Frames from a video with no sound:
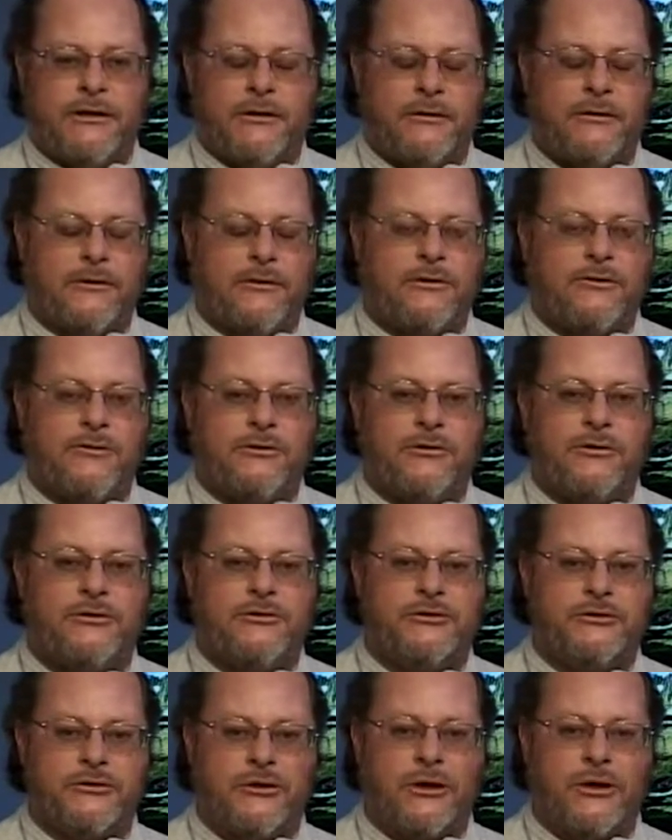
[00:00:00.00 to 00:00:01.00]
And our
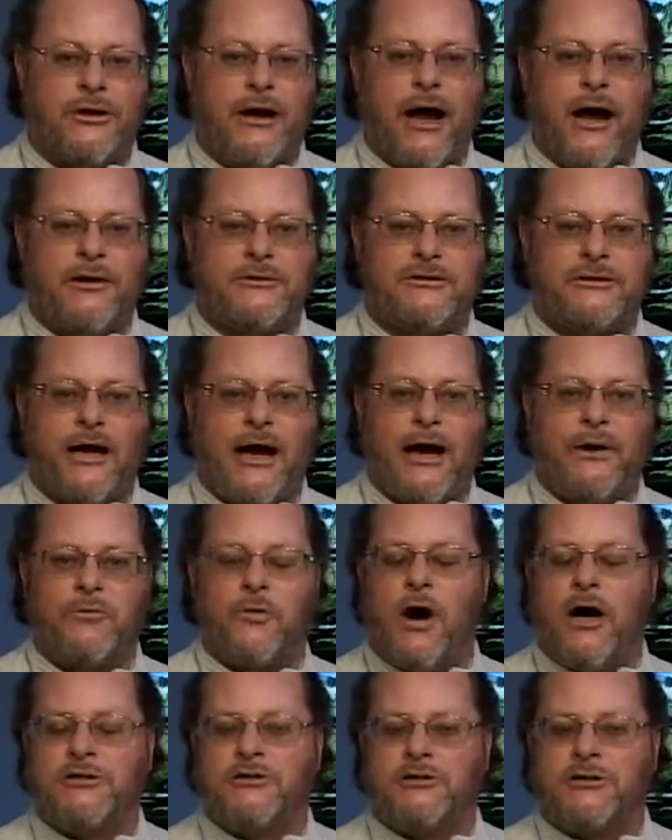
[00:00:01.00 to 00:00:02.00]
crews are outside
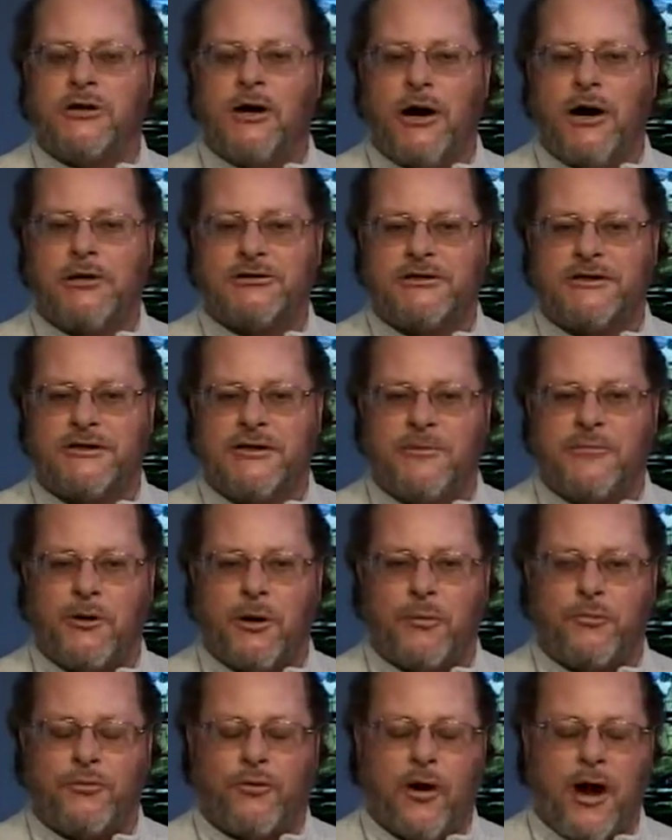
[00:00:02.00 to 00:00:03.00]
washing cars to keep
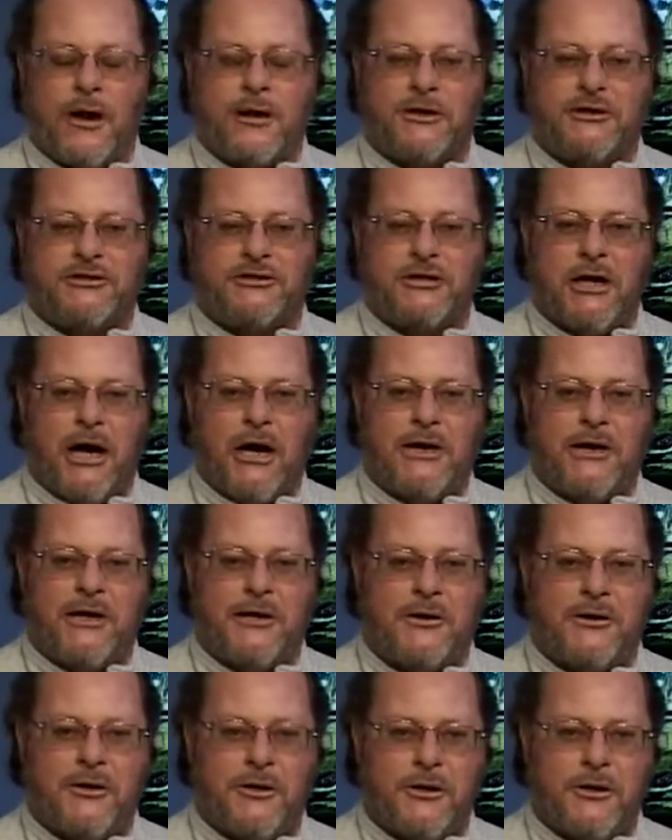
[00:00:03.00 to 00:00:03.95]
their products shiny and